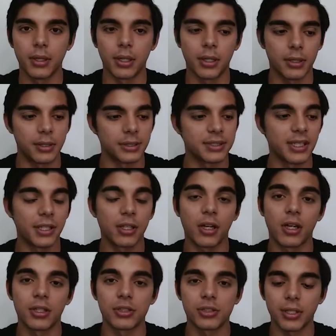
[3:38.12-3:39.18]
send the
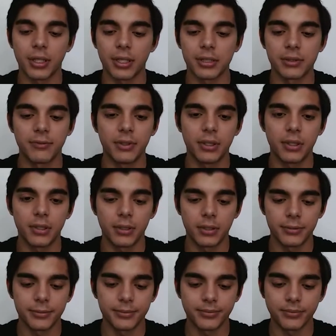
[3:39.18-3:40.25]
contracts
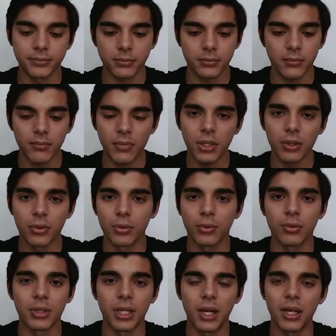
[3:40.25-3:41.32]
via
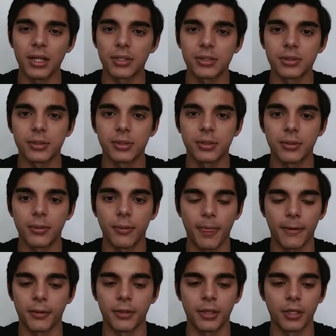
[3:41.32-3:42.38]
Google Docs,
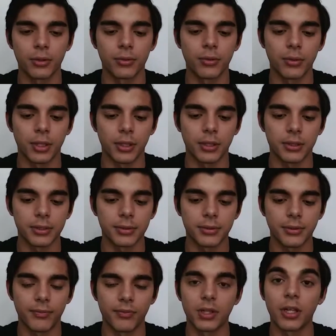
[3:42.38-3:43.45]
or not Google
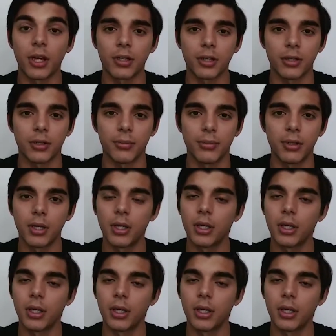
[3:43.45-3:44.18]
Docs, Doc Hub,